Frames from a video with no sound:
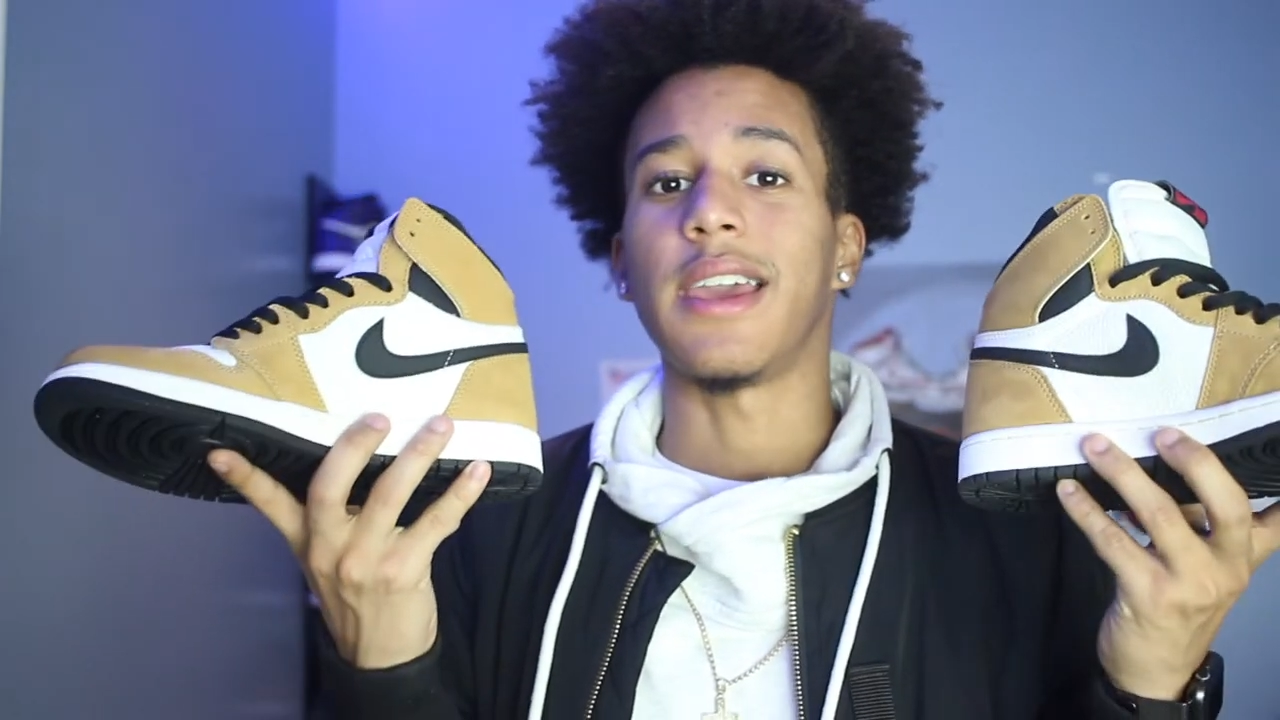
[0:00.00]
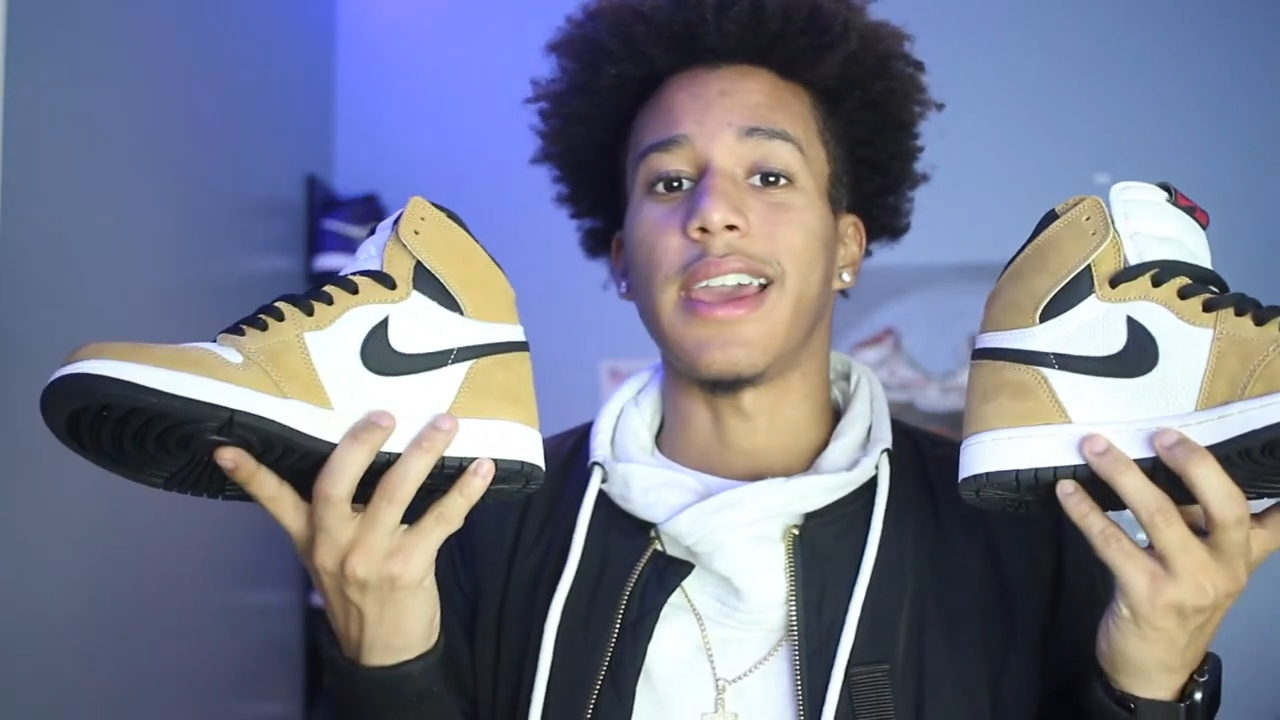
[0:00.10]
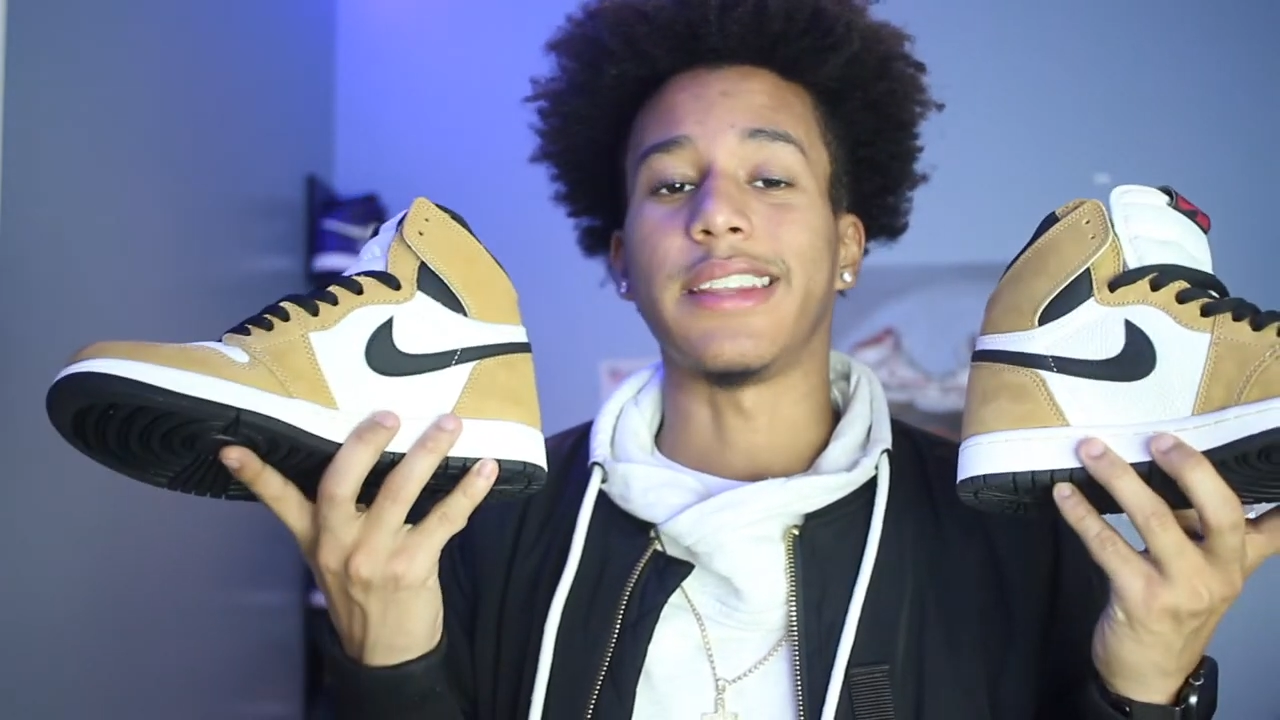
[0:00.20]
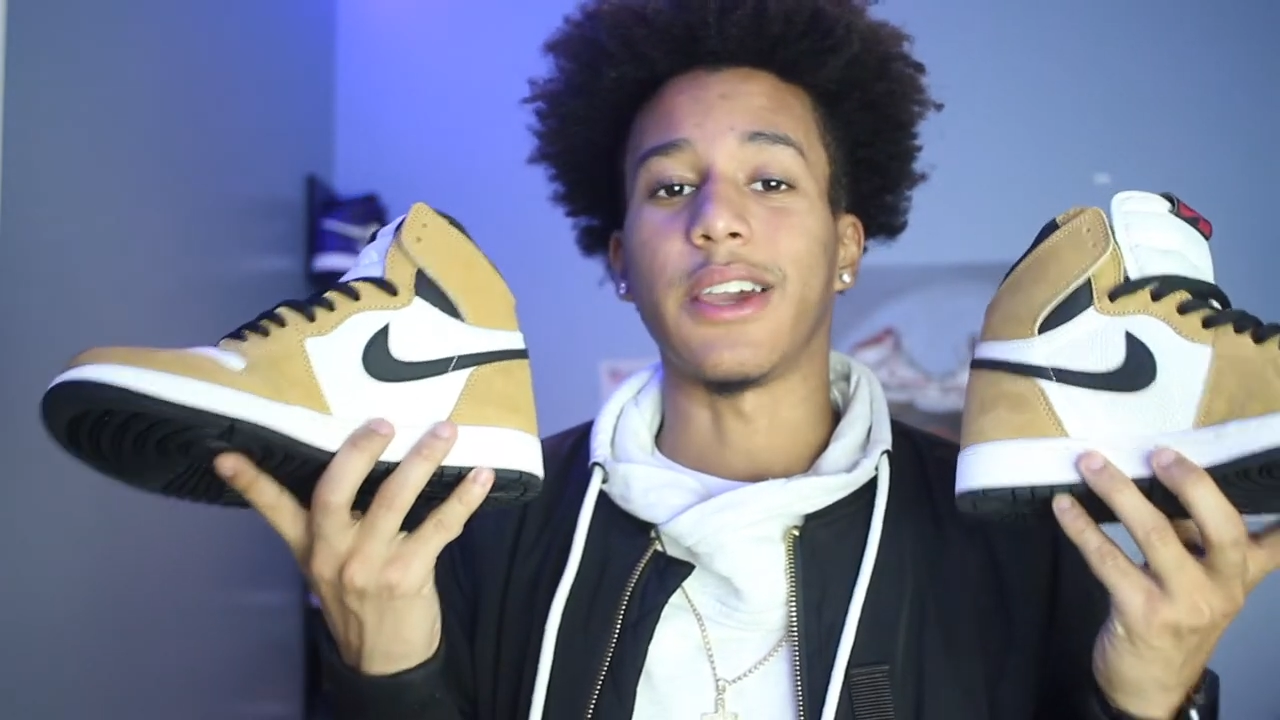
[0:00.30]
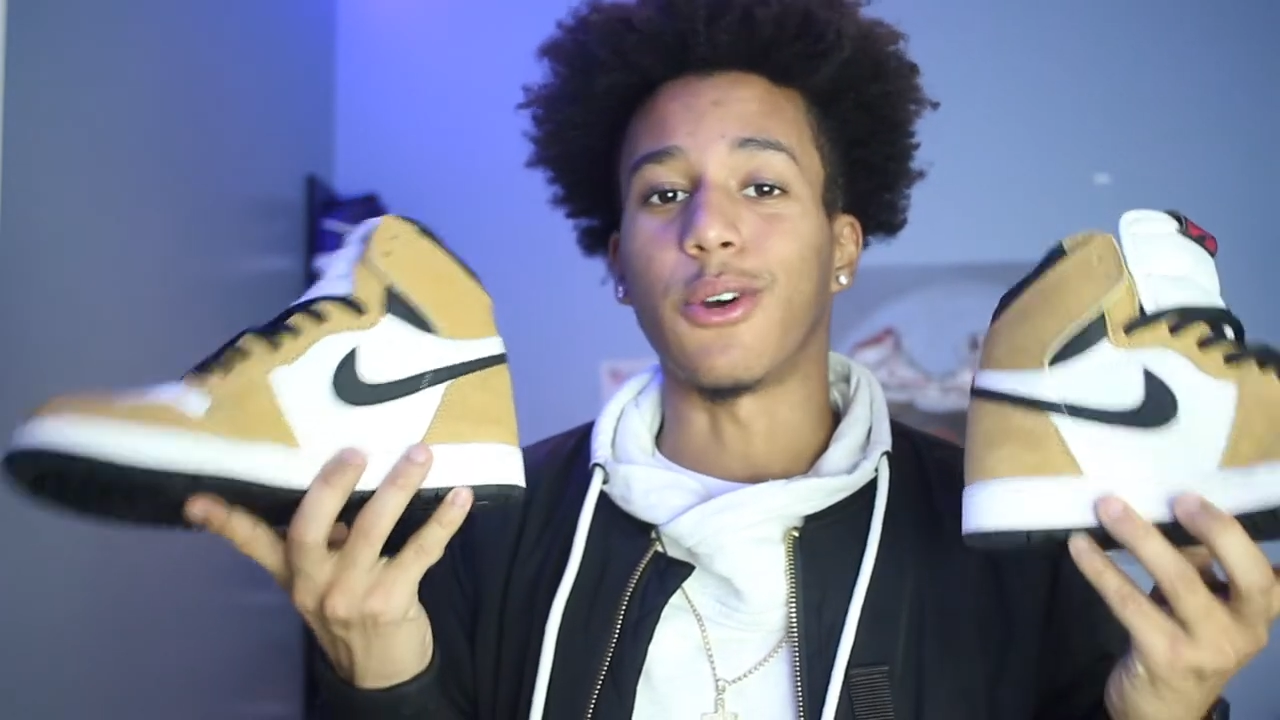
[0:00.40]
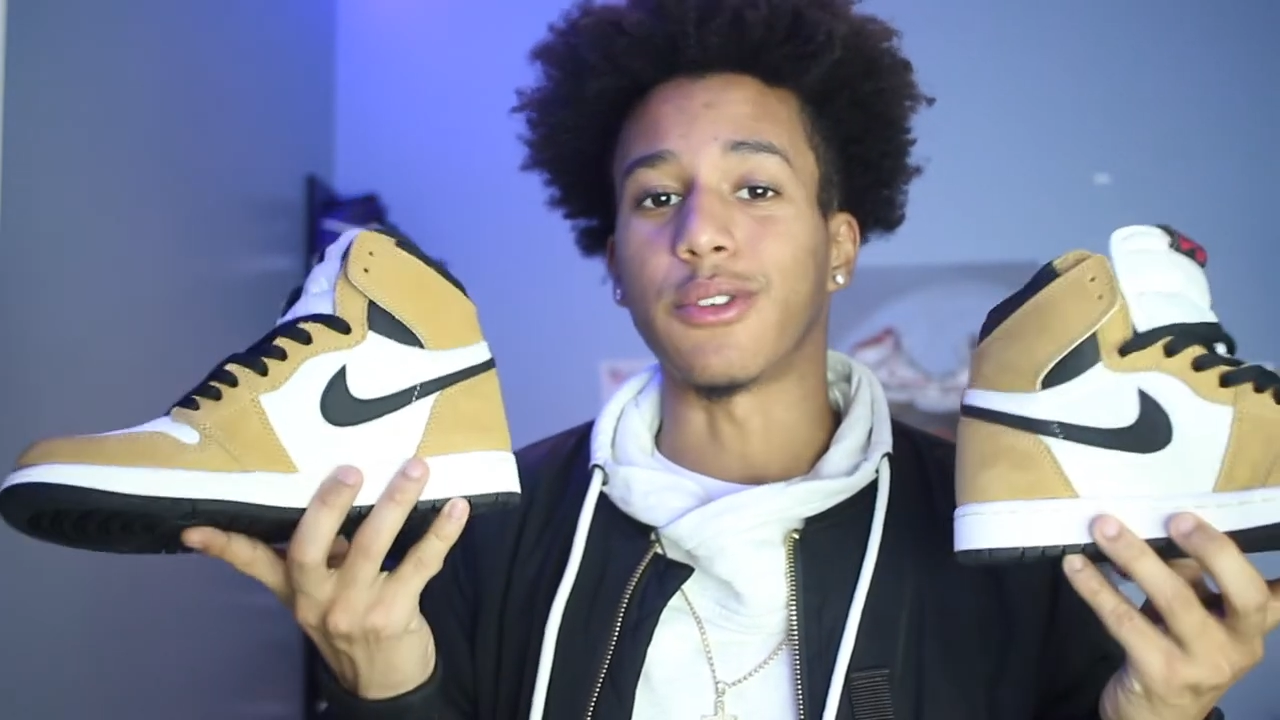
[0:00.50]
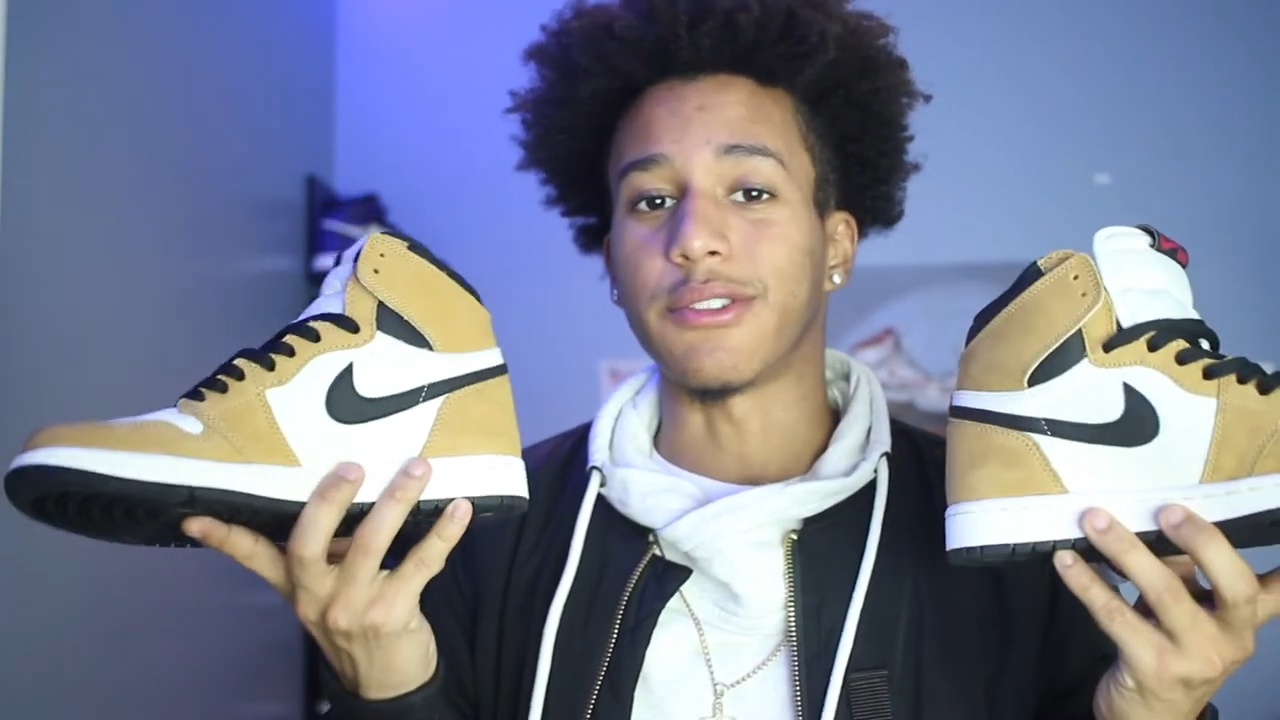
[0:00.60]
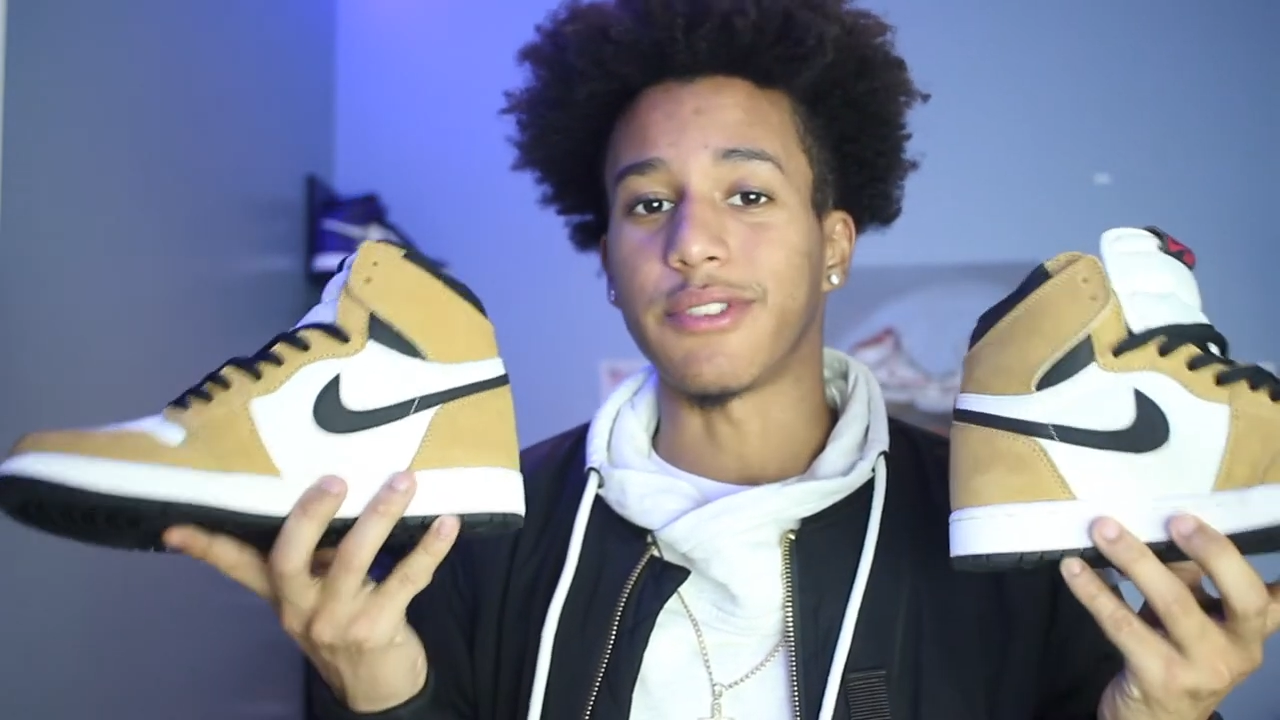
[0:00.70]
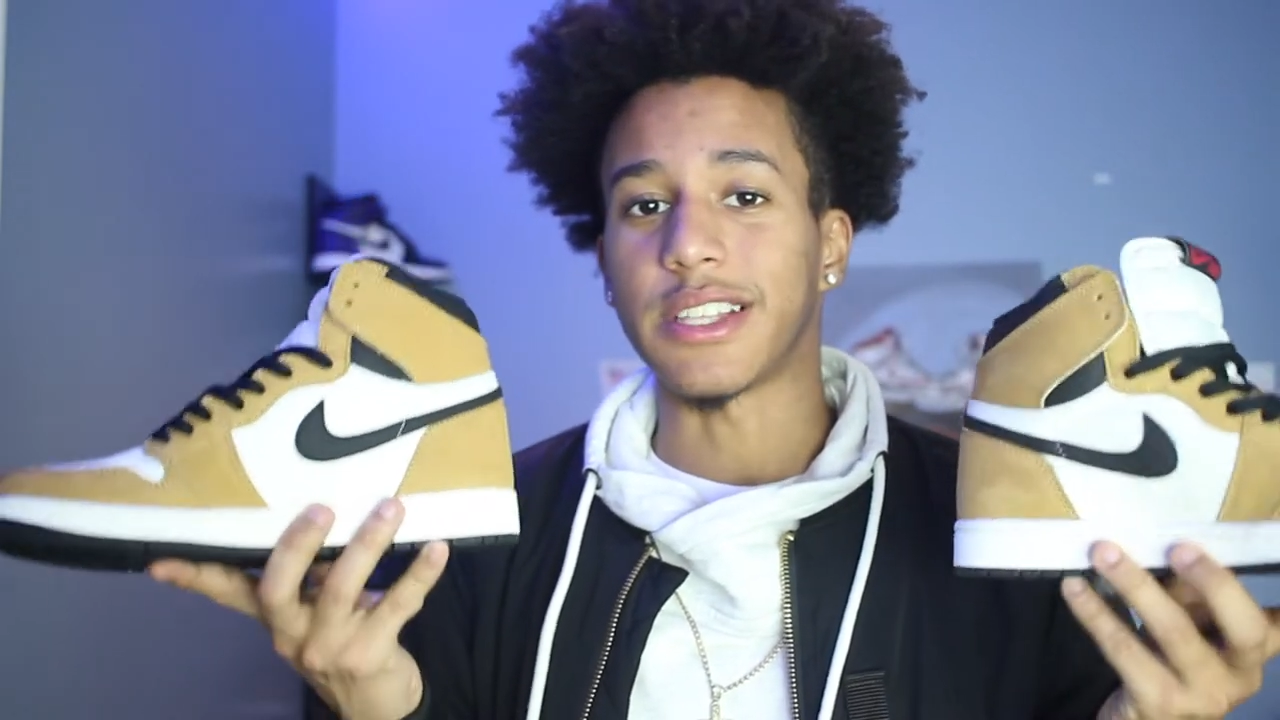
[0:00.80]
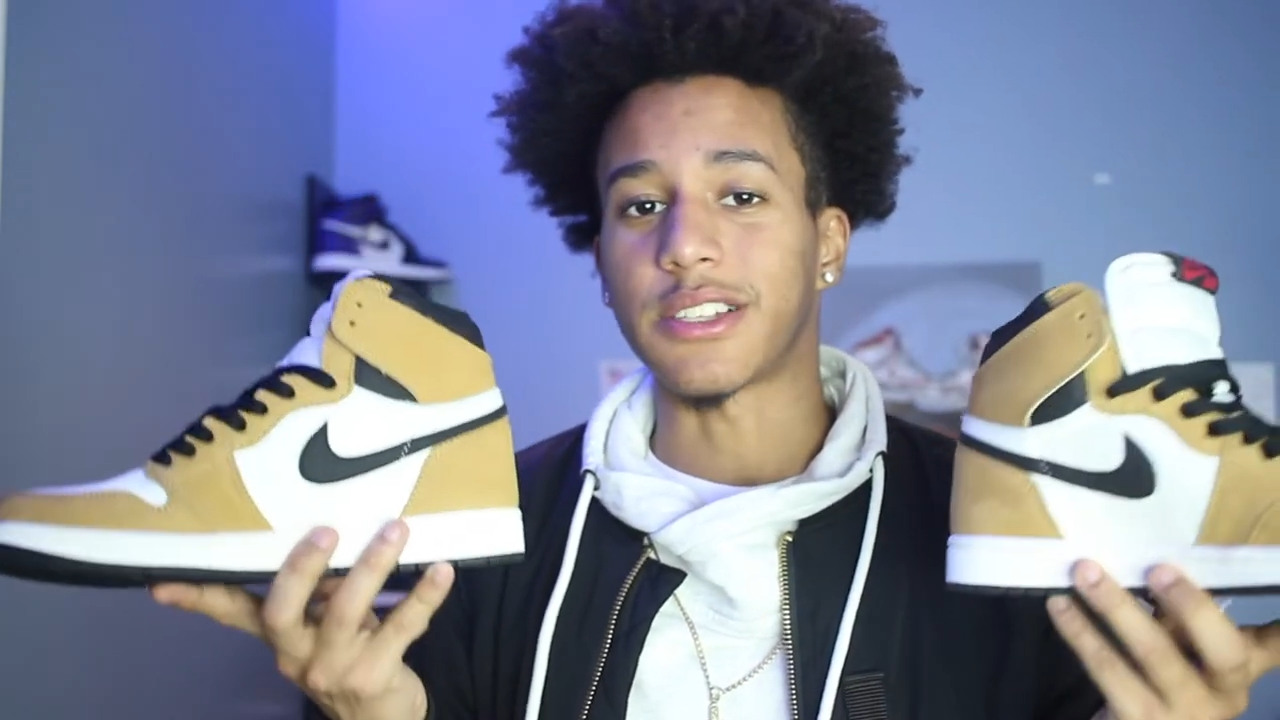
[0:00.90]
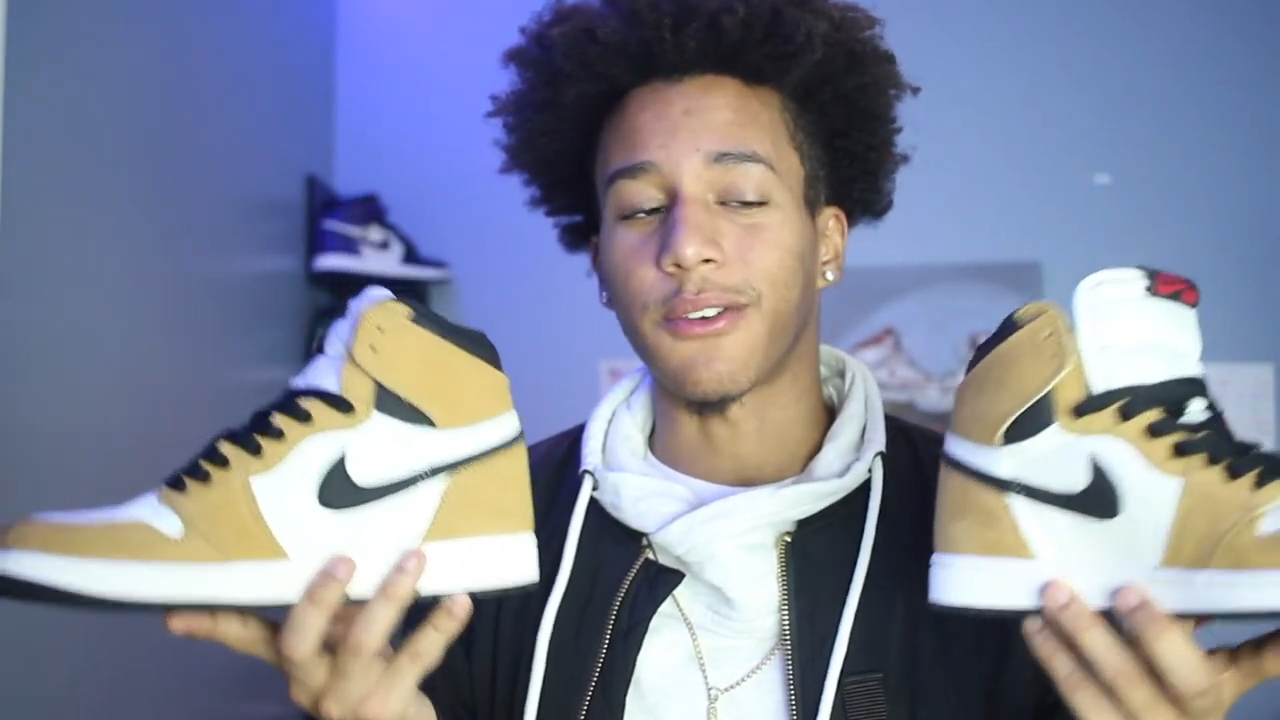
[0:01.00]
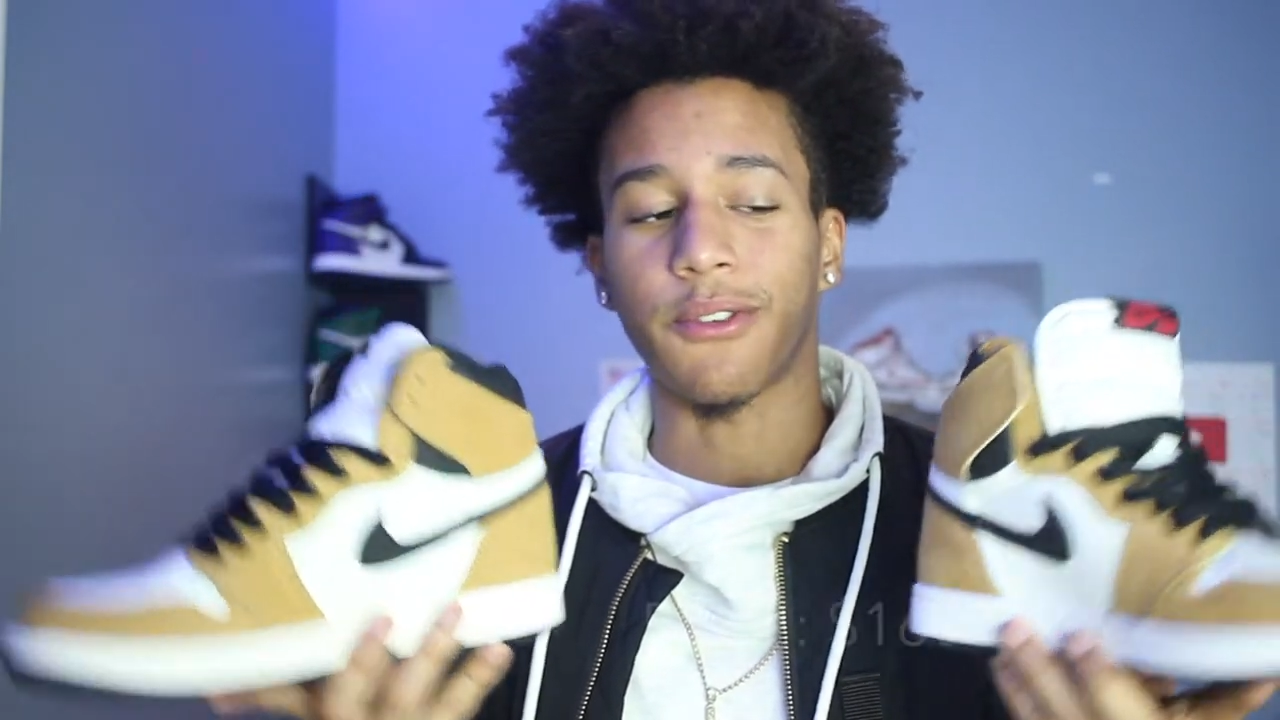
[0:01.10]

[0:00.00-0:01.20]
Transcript: and they only retail